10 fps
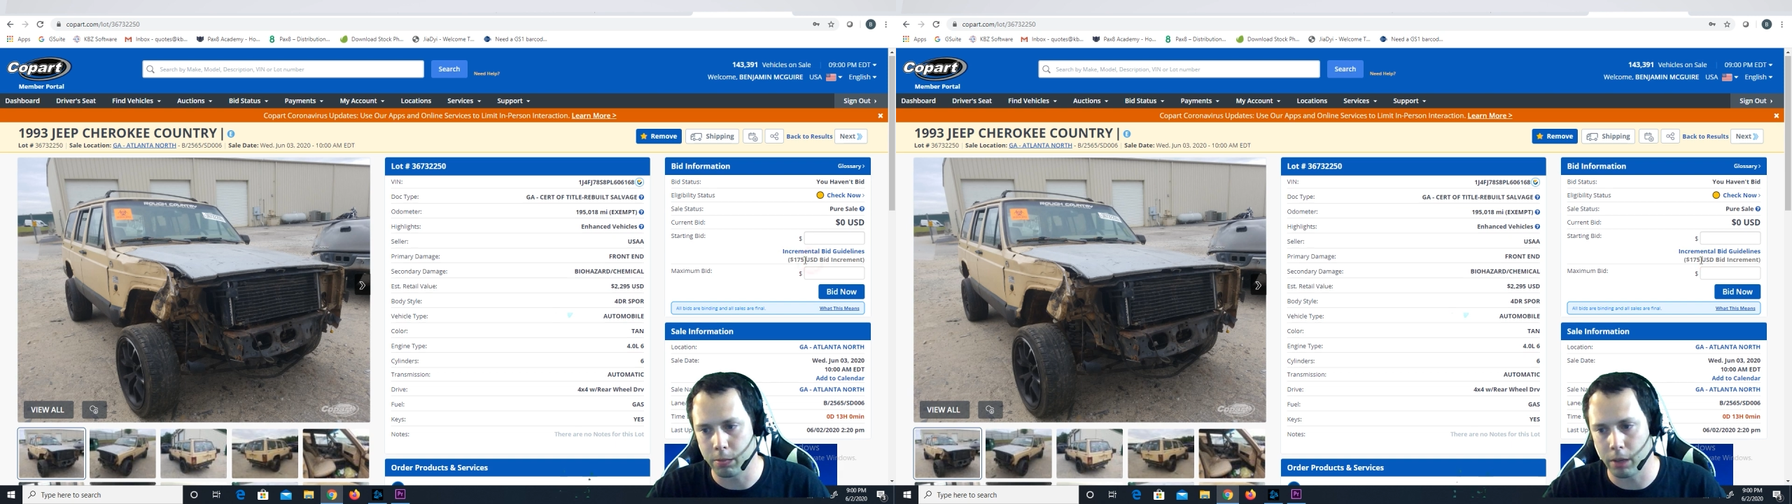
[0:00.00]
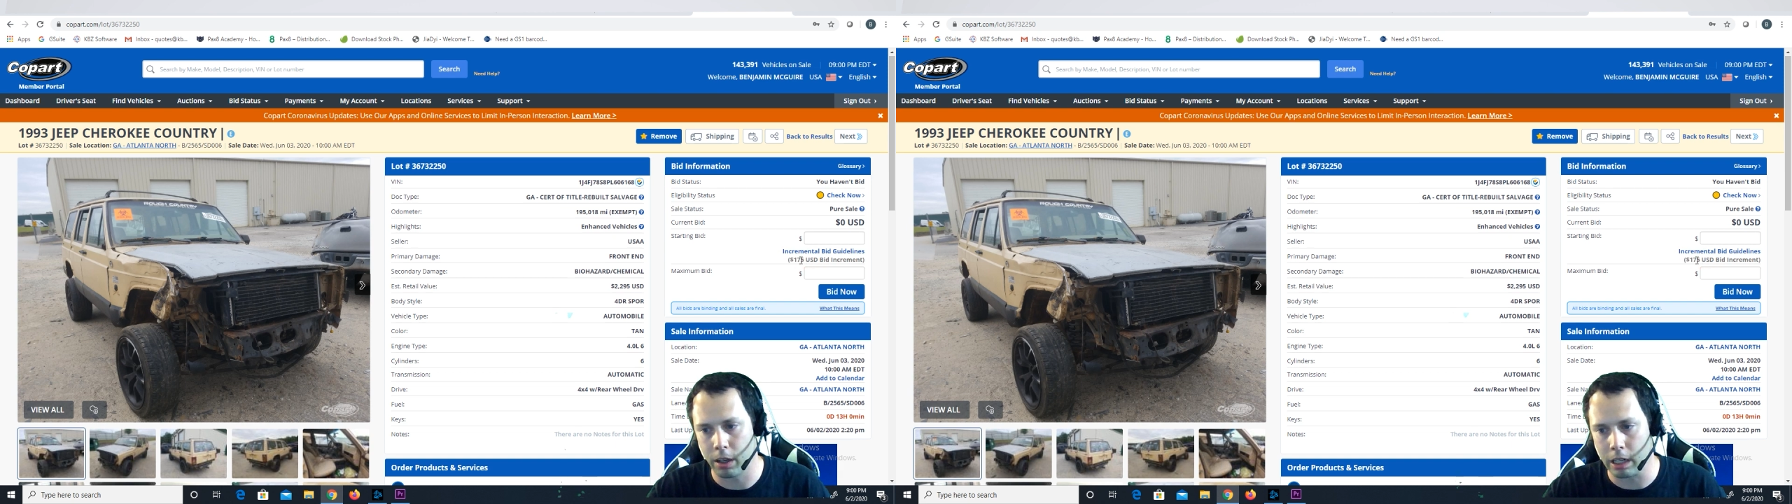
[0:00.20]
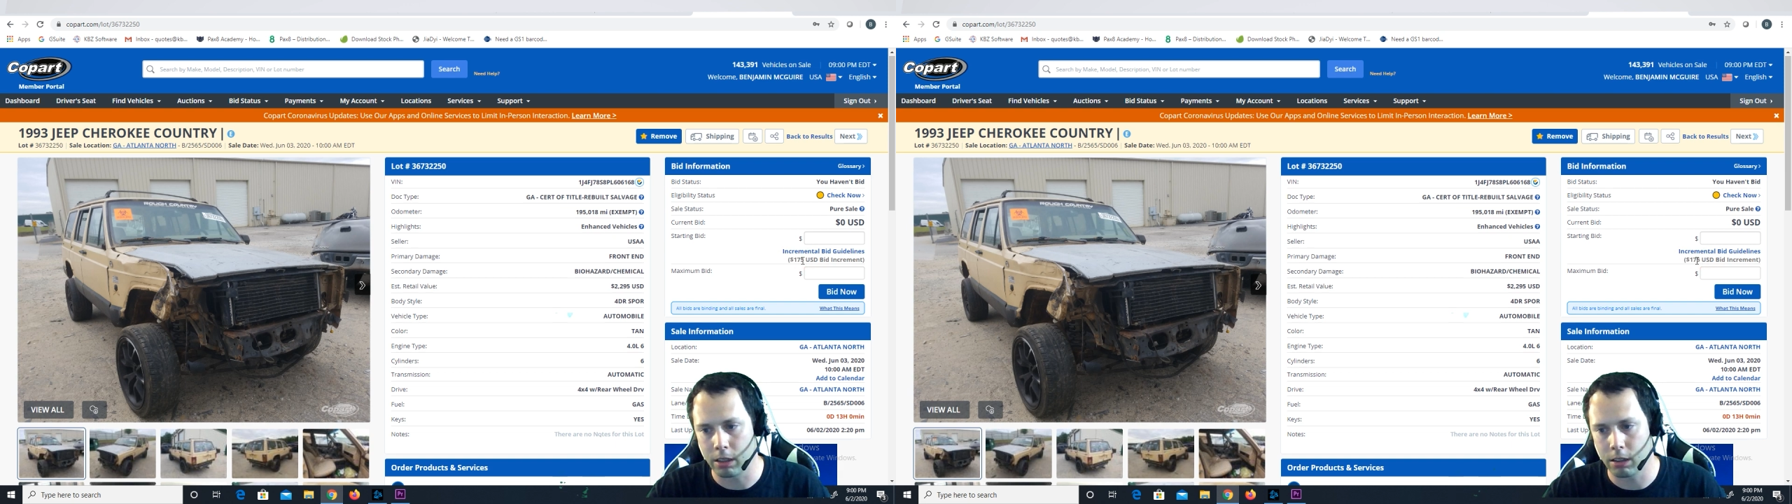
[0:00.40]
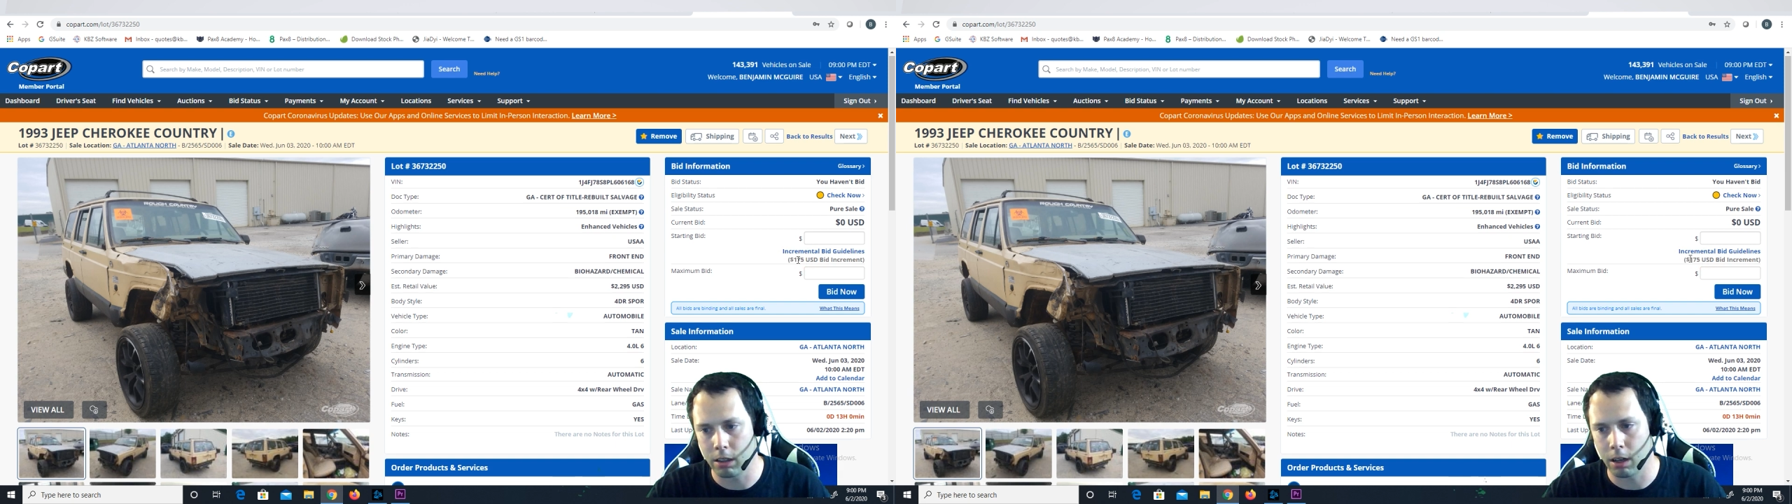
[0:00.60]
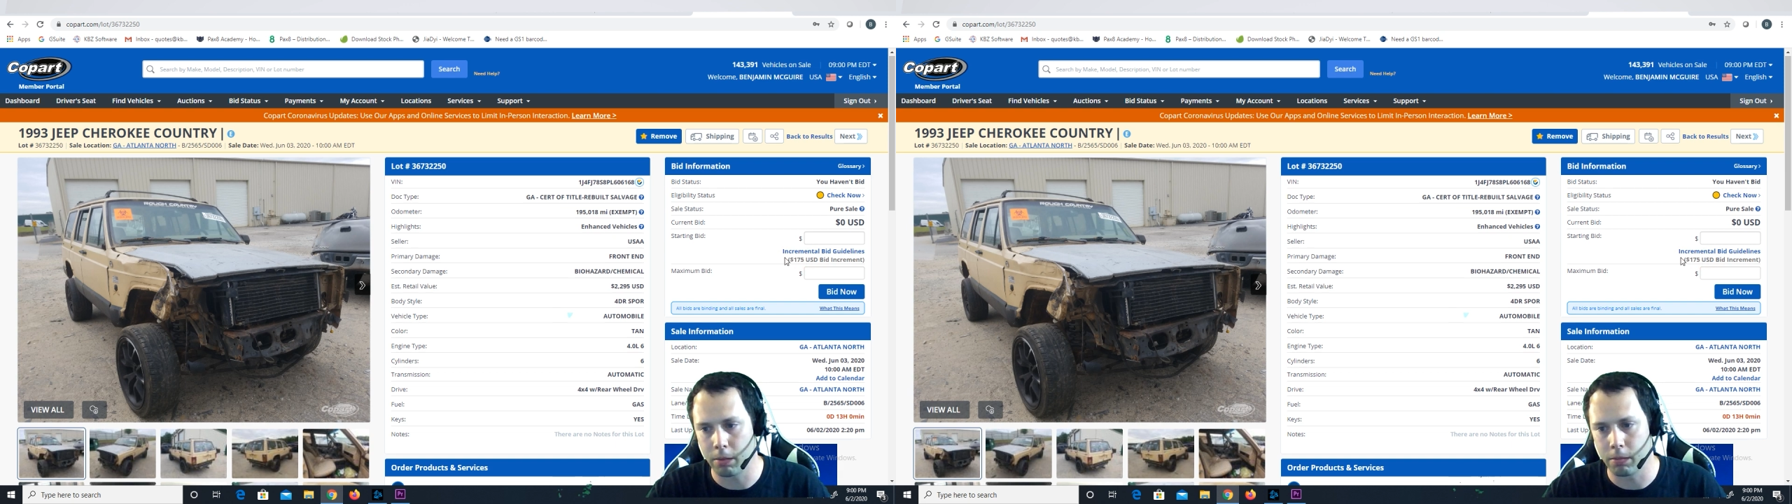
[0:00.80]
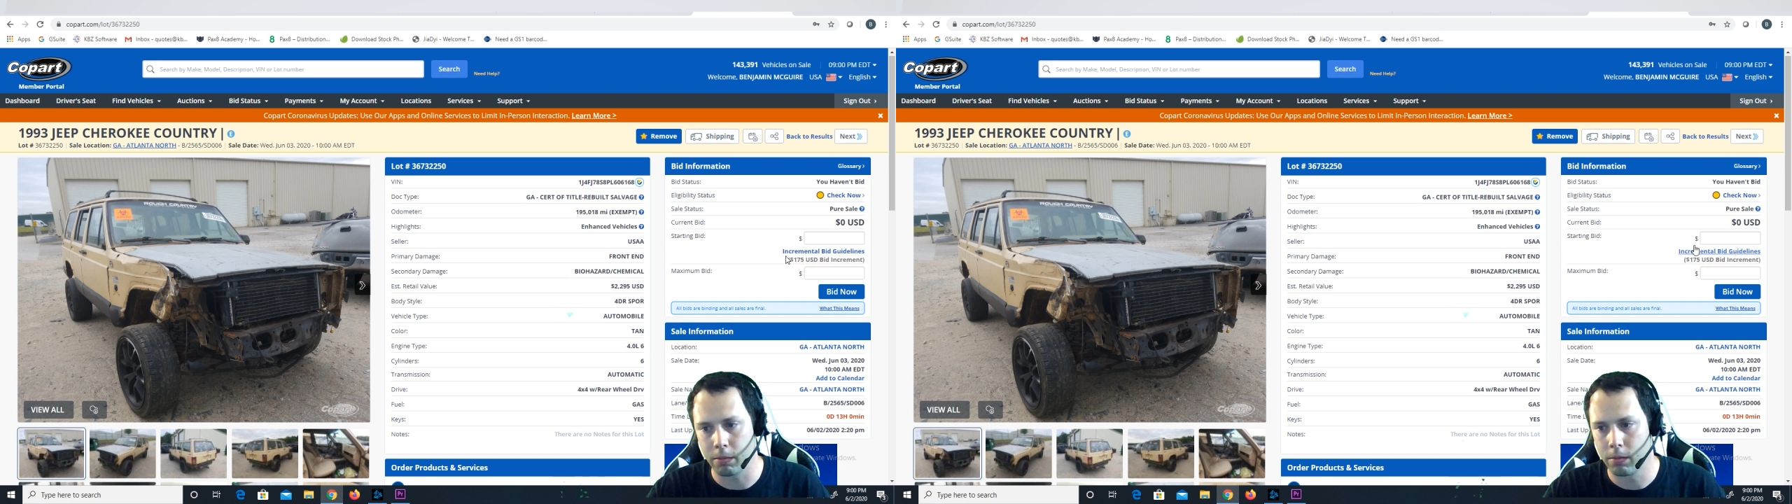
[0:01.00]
of money. Yeah,